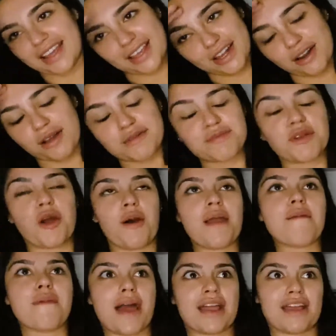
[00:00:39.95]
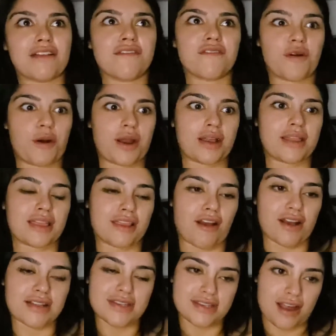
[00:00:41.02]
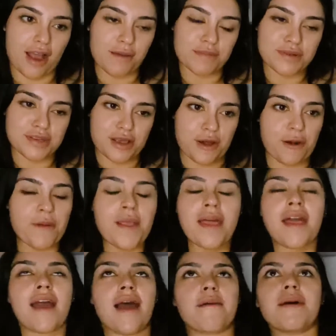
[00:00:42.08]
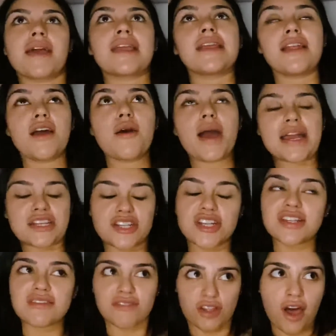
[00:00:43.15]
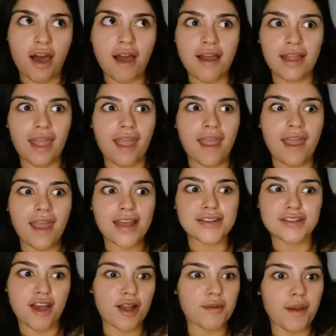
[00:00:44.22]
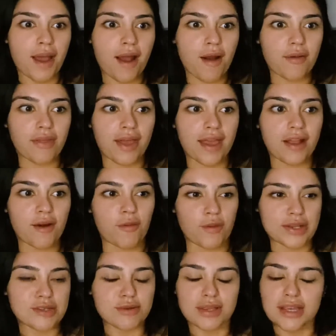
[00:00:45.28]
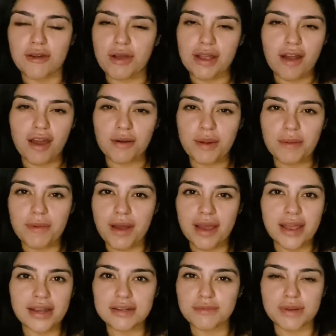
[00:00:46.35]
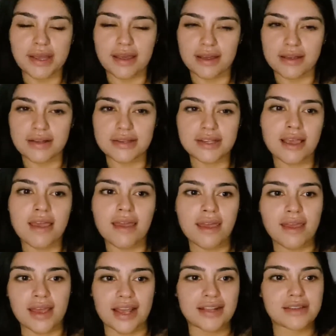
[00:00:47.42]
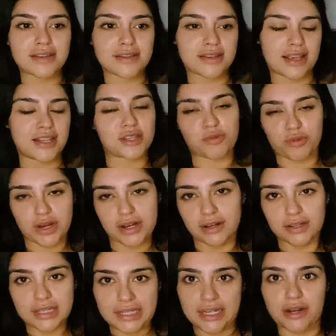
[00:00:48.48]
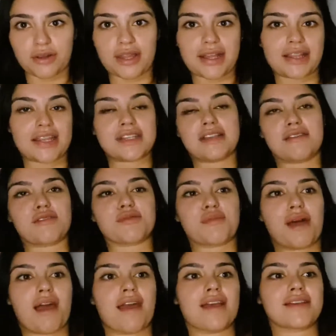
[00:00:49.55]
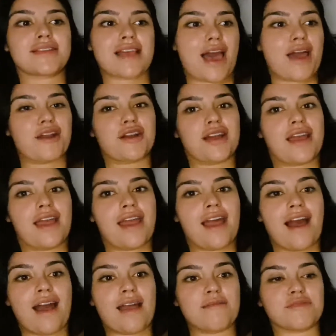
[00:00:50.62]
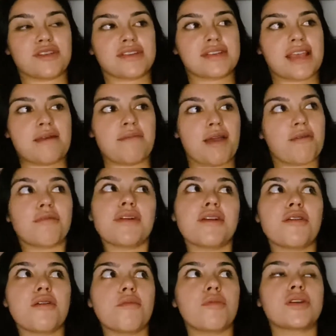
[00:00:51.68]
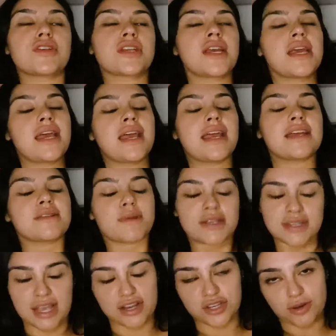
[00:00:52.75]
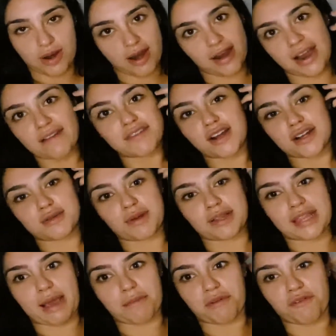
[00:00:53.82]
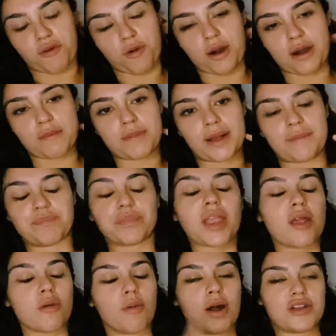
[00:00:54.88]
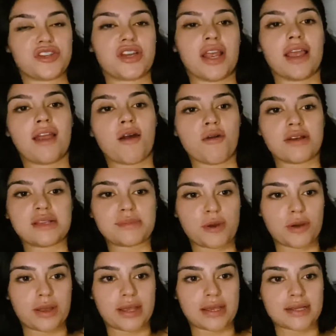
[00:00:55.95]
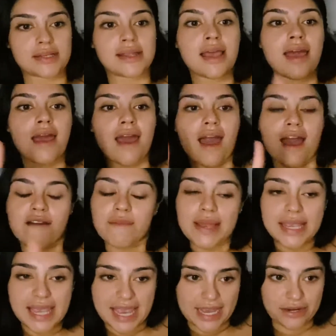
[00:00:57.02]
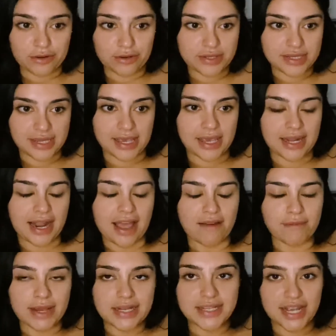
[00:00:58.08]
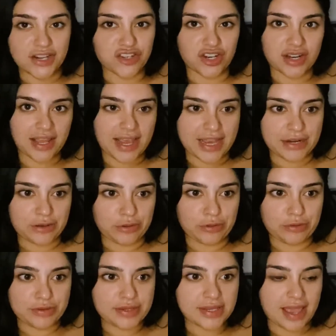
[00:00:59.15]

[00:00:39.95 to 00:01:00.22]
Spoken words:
I'm going back and forth nonstop. So I'm like, I should just vlog and talk about what's really going on in my mind, because it's real. This is my Saturday. I'm just in my room, which is my sanctuary. I've talked about that before, but watching Hocus Pocus, have my candles lit. I have my intention candles,